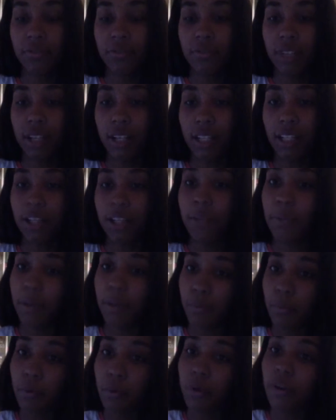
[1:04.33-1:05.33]
a little bit
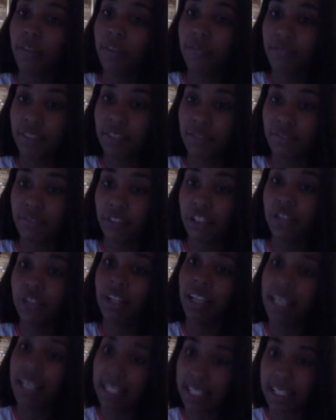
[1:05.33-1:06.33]
more for you to
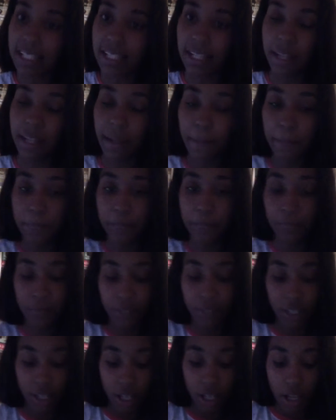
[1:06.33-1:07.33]
listen to them.
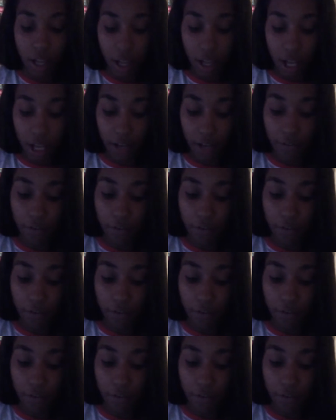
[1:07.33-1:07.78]
And of